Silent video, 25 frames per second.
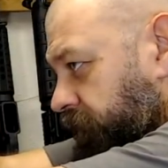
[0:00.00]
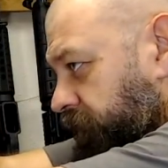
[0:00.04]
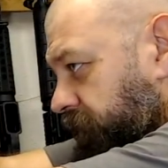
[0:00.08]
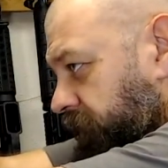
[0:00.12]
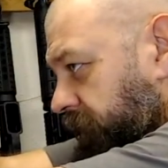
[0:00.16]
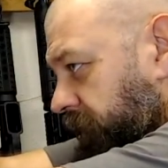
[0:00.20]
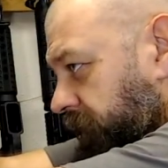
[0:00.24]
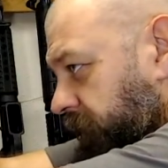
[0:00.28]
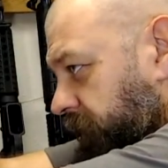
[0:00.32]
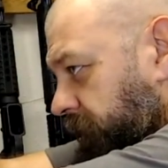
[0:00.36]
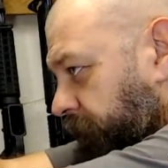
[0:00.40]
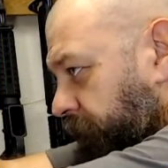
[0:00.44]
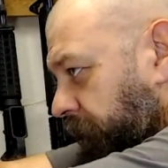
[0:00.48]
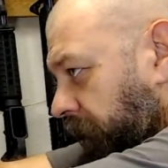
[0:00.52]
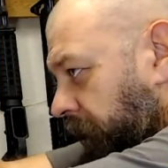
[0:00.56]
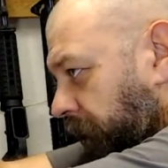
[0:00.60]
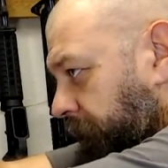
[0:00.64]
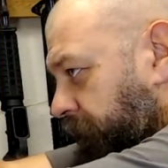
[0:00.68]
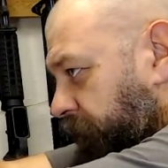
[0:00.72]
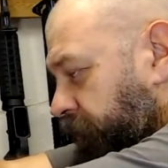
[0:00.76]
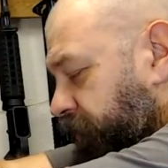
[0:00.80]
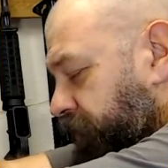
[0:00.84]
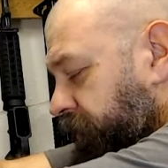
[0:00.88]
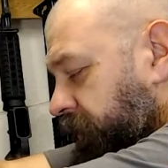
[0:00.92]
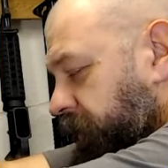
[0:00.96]
in the
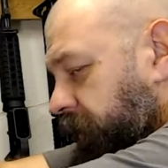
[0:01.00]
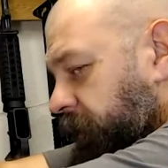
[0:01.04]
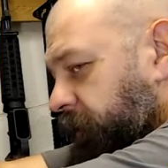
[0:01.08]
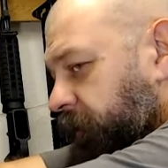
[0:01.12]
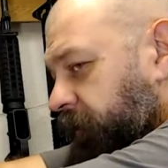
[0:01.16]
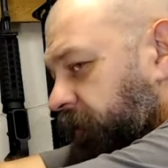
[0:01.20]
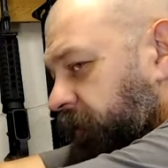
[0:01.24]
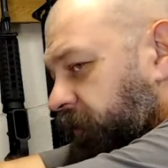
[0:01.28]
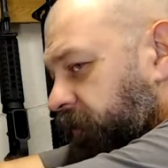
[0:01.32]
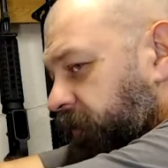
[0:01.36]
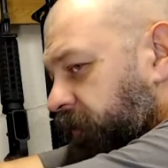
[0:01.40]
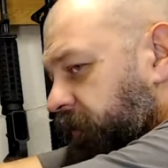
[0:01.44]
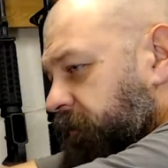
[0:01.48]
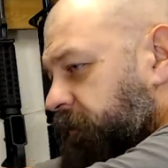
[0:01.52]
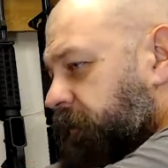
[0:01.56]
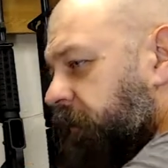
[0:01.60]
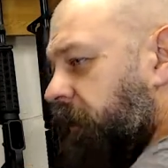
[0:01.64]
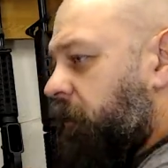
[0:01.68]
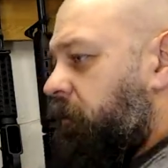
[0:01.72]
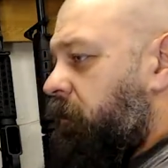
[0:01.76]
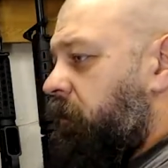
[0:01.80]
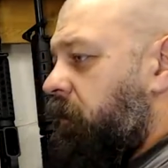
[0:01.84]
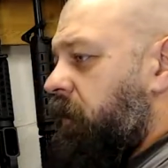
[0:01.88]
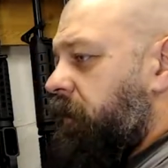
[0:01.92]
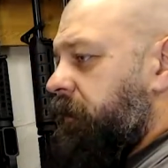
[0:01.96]
proper shooting position. But I
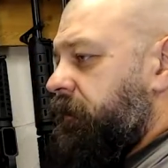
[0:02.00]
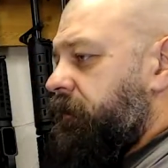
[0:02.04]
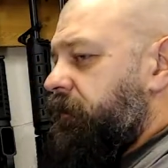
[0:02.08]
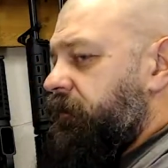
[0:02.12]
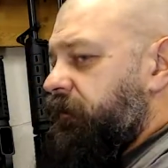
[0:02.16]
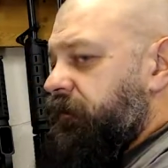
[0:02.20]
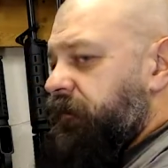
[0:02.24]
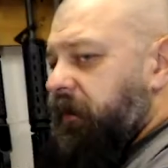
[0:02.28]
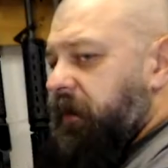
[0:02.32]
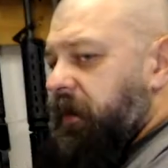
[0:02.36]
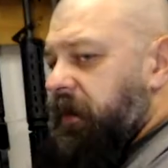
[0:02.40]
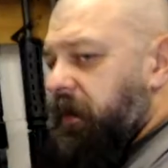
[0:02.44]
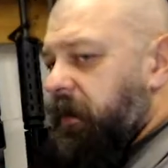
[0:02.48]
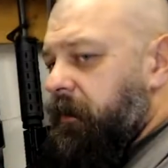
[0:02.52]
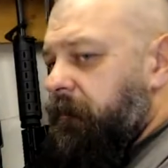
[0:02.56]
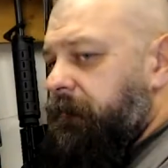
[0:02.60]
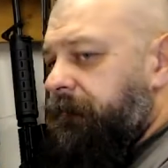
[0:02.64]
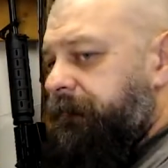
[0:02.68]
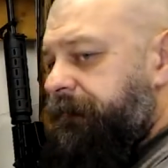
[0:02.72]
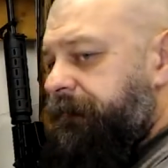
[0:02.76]
want to see